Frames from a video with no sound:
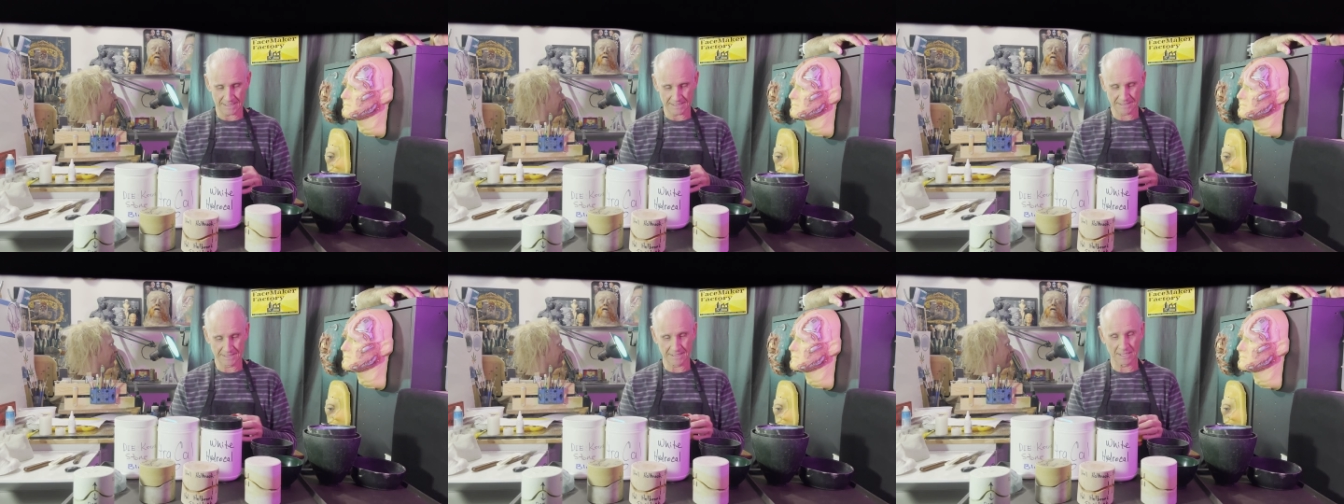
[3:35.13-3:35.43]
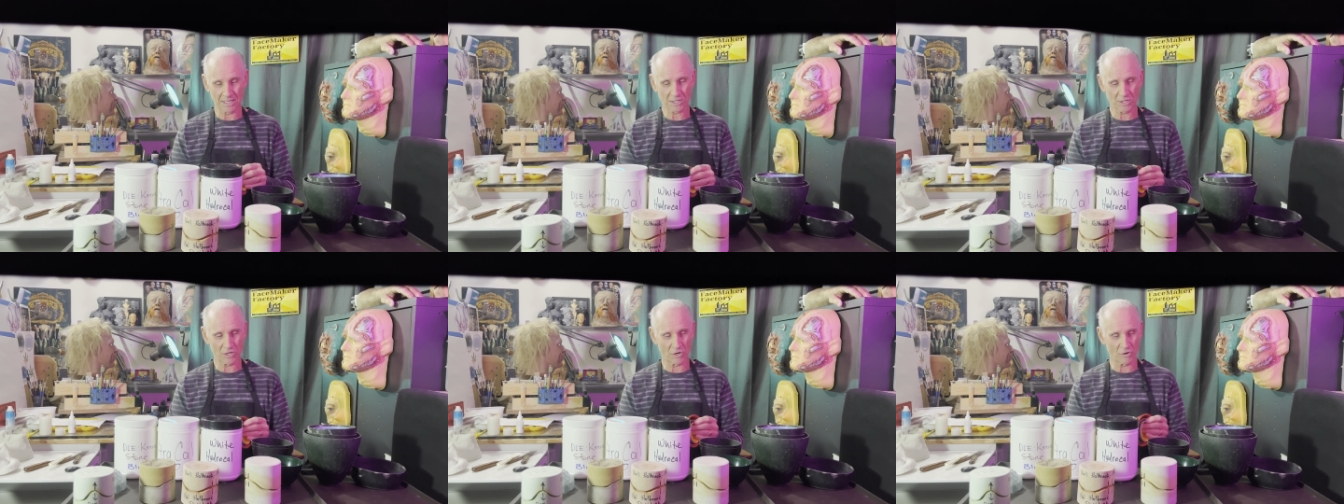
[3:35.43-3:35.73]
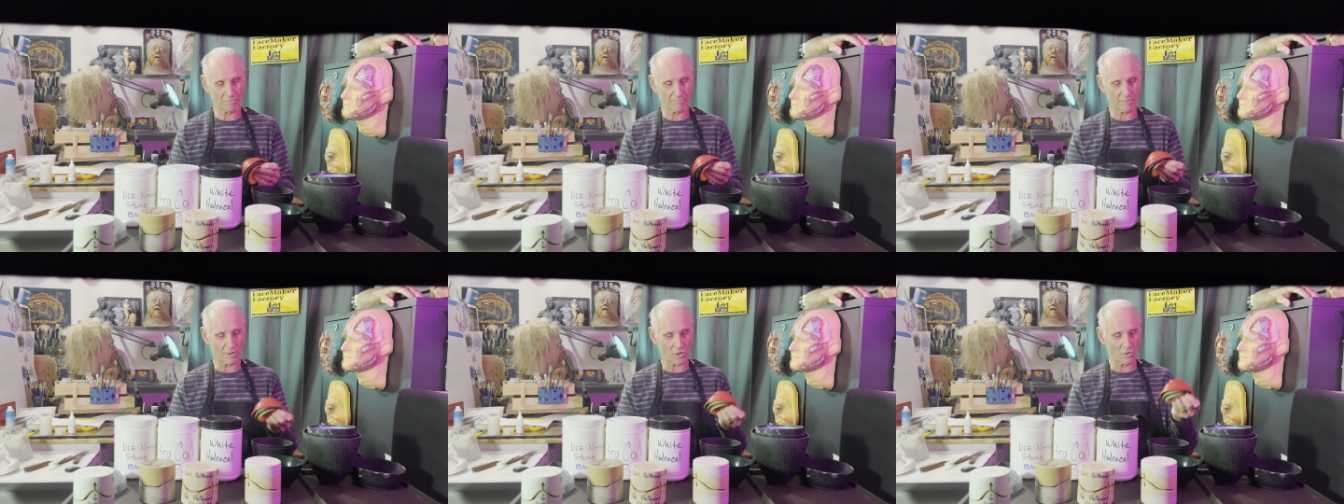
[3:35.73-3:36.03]

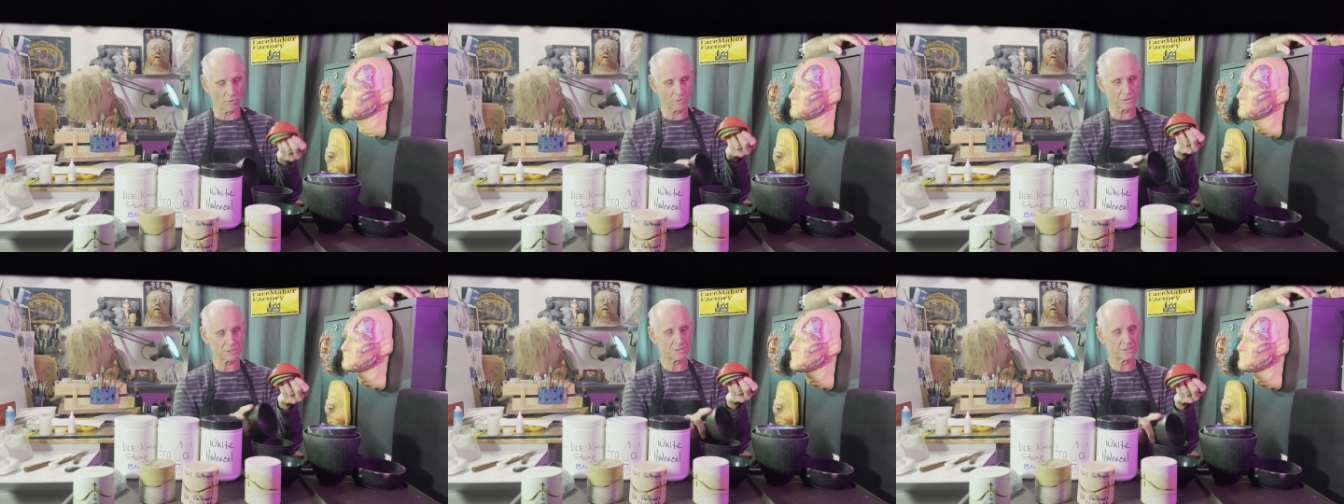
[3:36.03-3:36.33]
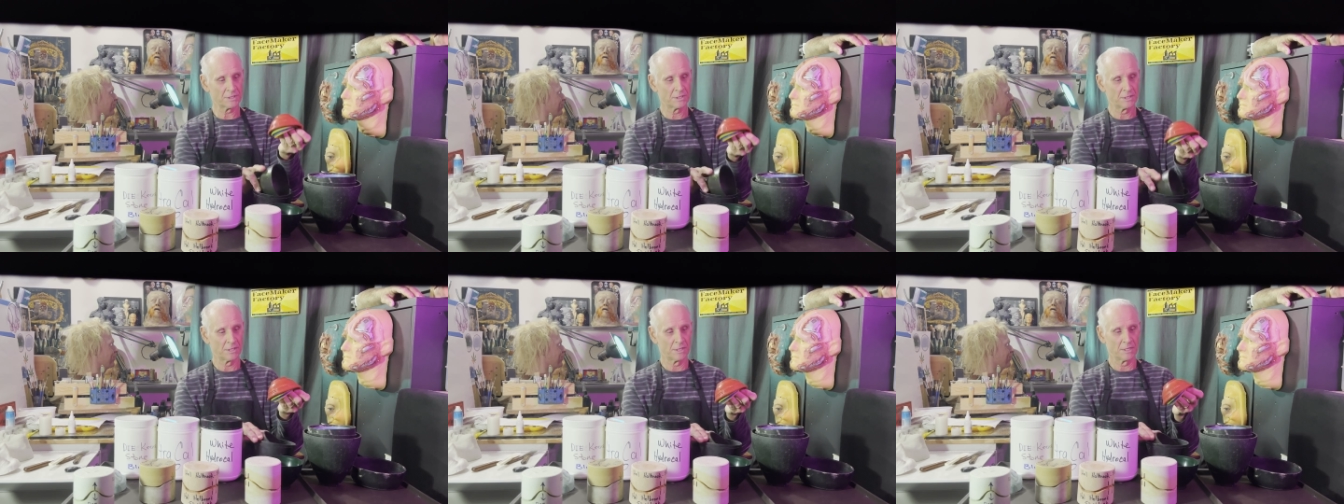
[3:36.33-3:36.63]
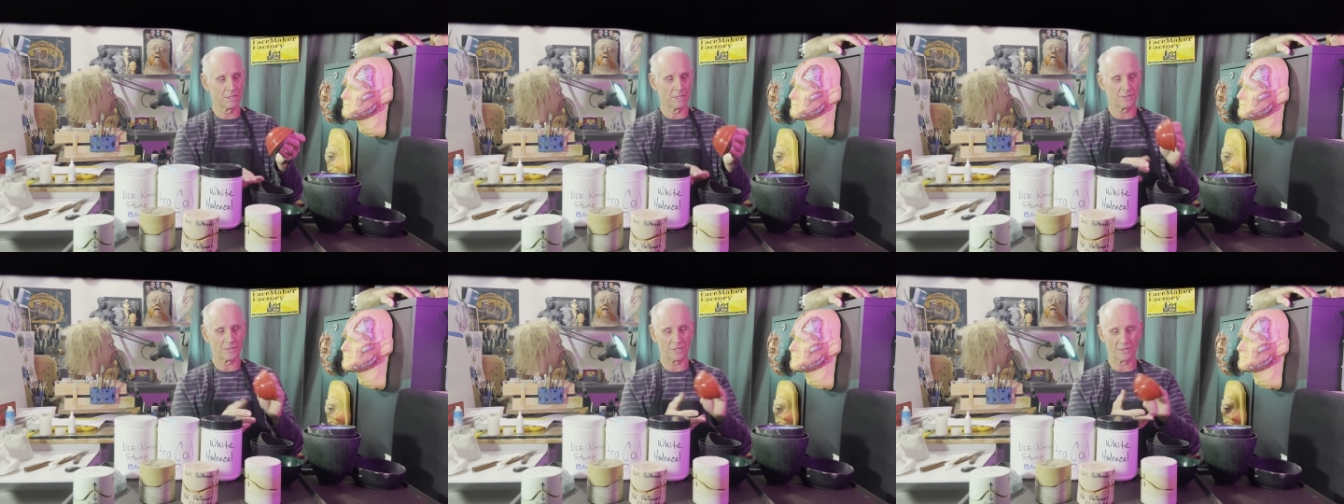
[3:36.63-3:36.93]
silicone bowls
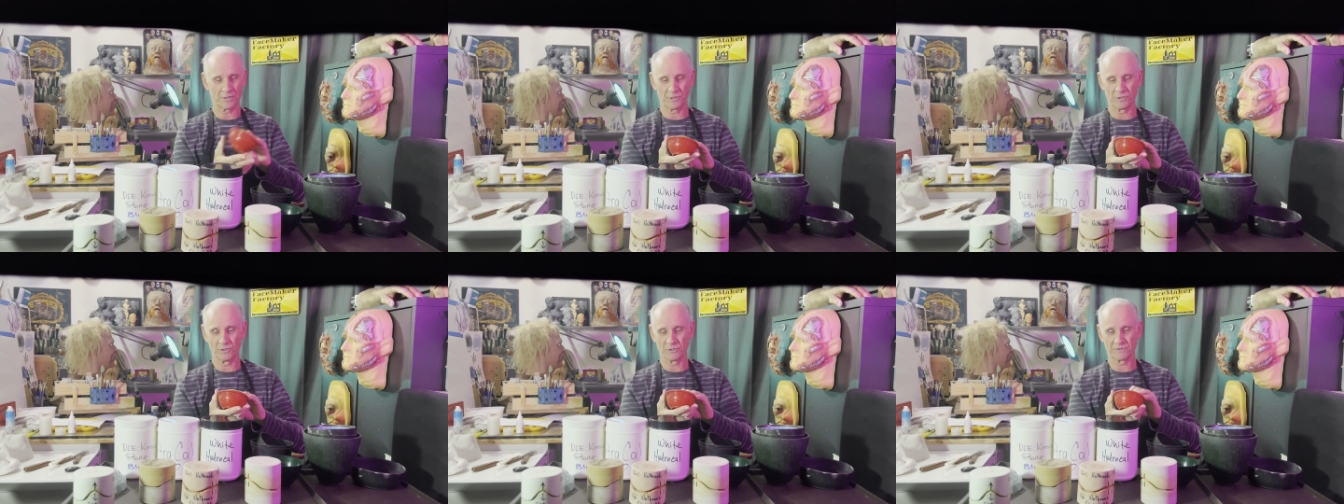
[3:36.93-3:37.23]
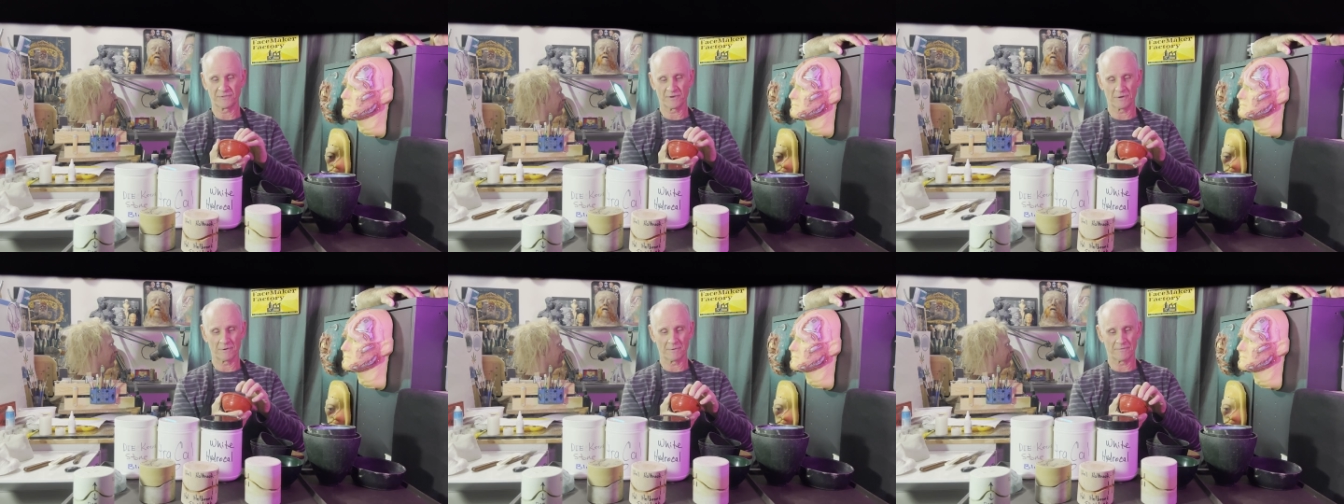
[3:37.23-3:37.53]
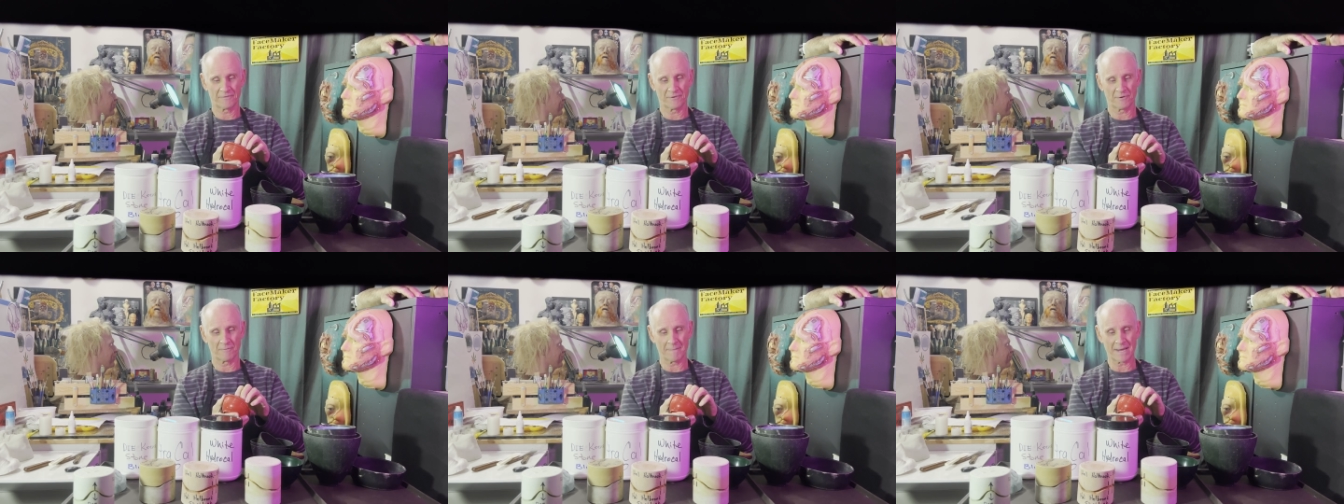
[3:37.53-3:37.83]
that are used
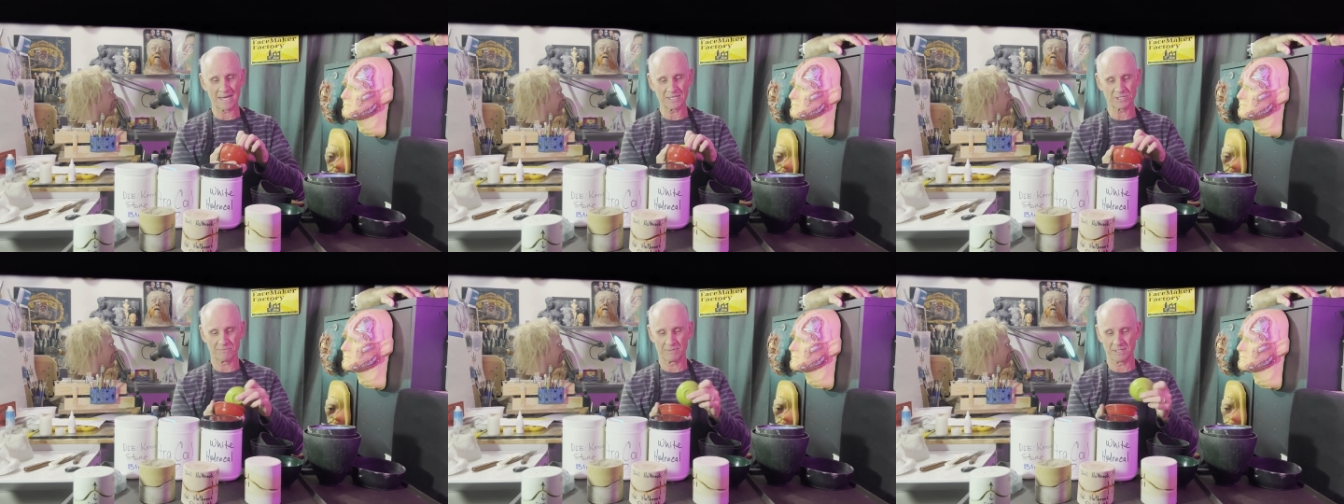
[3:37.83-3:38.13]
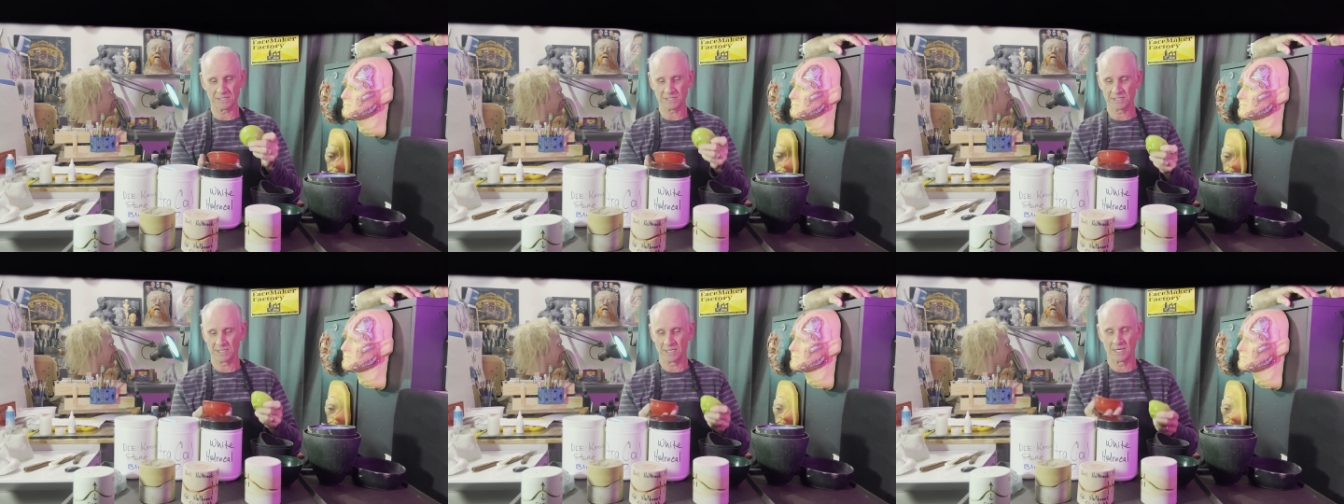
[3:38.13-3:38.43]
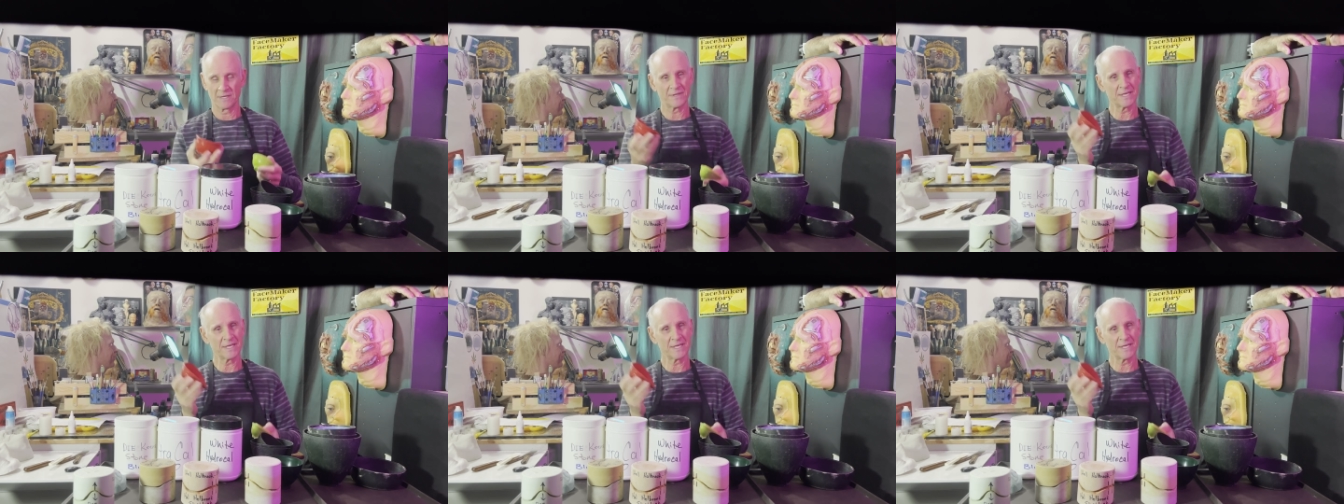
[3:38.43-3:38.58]
for measurements.